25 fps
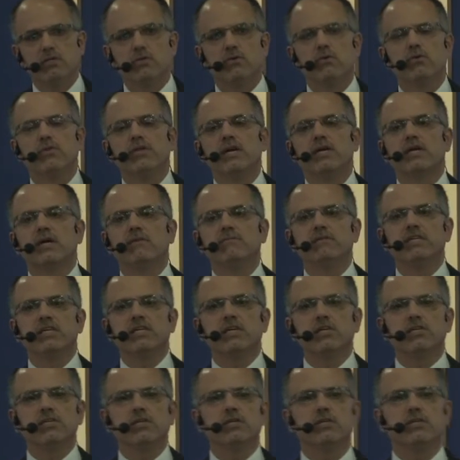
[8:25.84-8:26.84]
So the
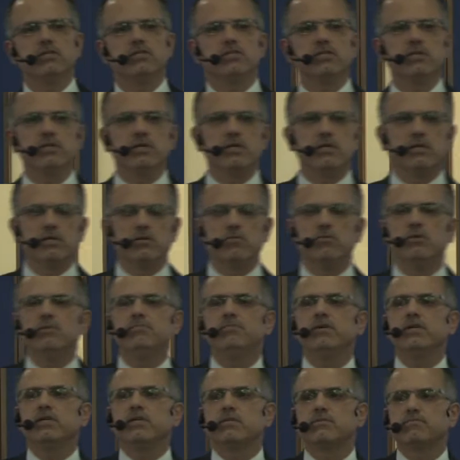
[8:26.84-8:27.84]
communication engineer will
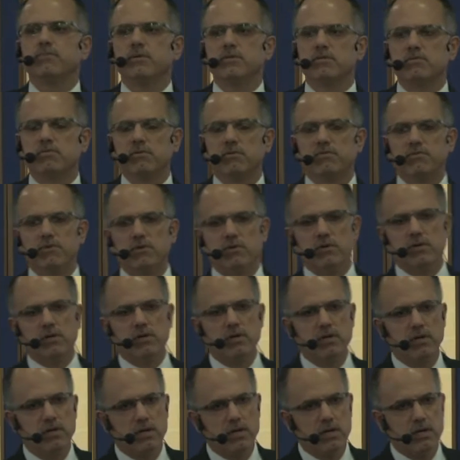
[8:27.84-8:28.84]
be responsible for
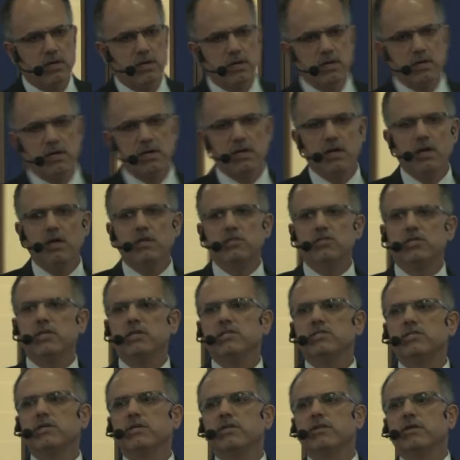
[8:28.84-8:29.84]

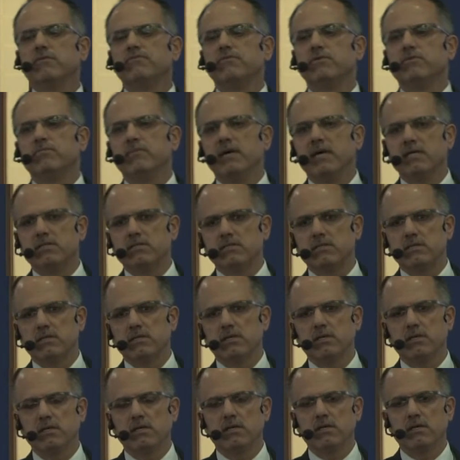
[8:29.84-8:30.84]
changing the format
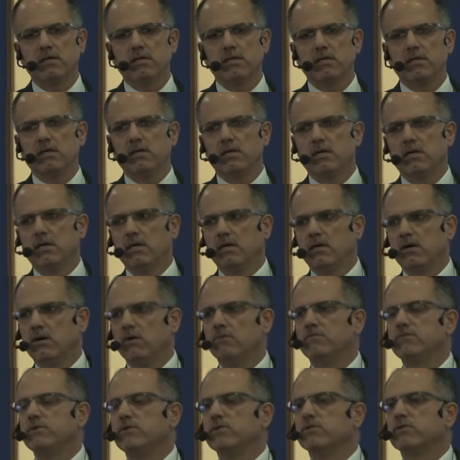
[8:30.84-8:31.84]

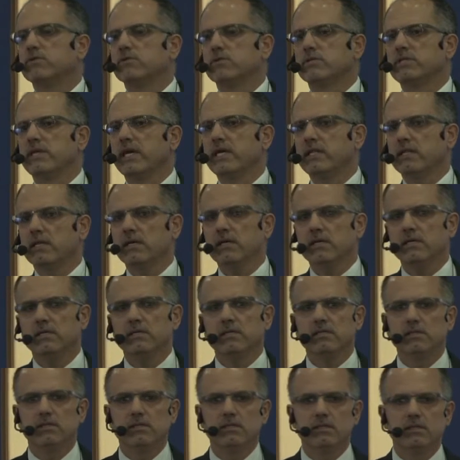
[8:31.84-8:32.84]
of your data,
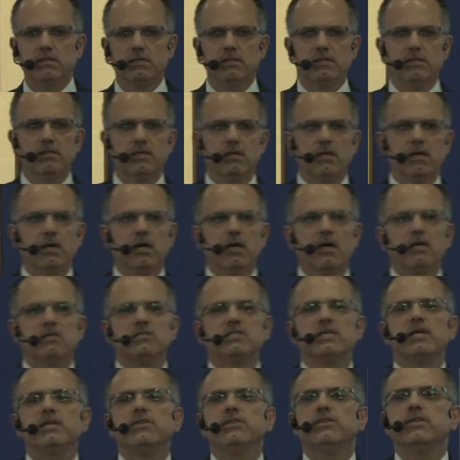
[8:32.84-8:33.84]

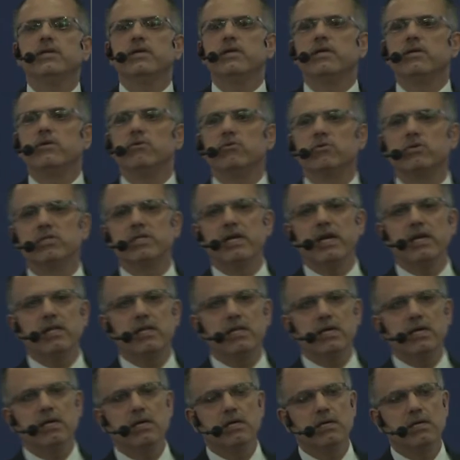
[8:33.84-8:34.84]
sending your
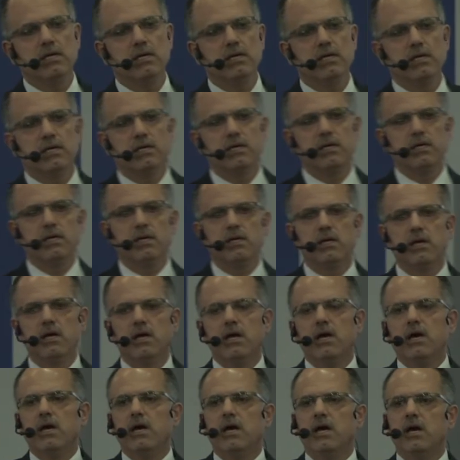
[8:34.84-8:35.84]
data,
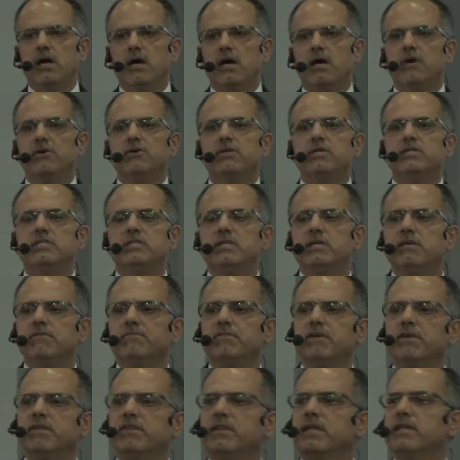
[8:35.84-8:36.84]

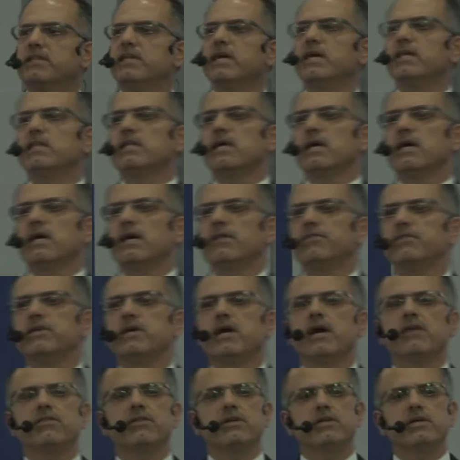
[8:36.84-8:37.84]
receiving the data at
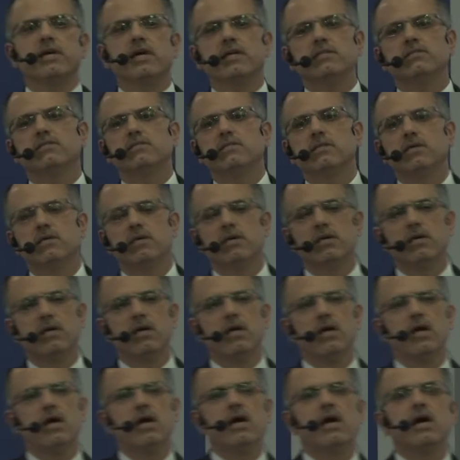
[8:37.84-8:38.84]
the other end,
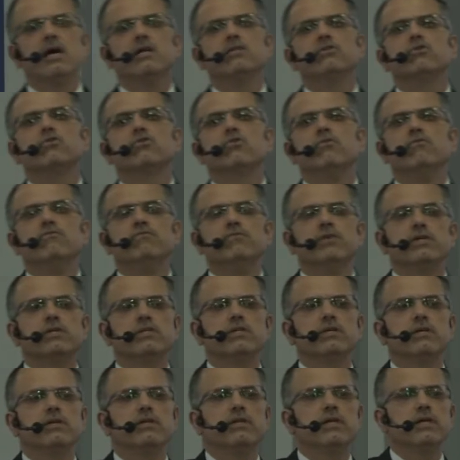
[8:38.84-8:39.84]
and
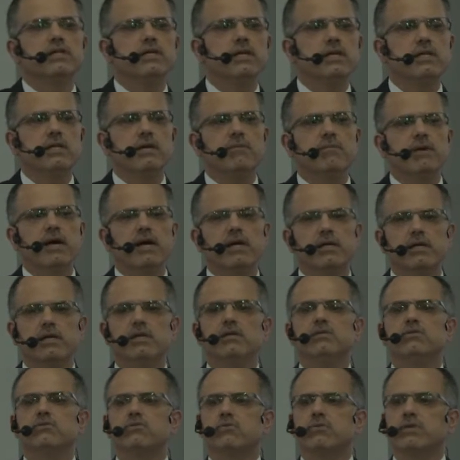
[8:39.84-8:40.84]
converting the data back
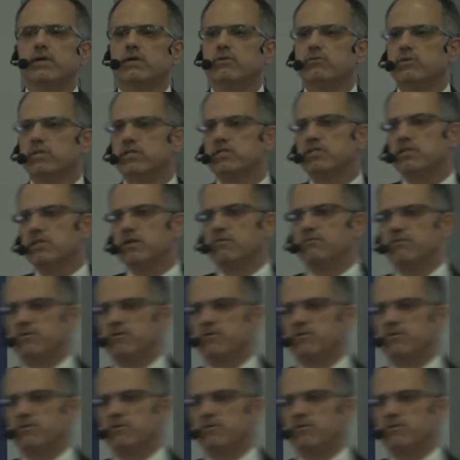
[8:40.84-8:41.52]
into the original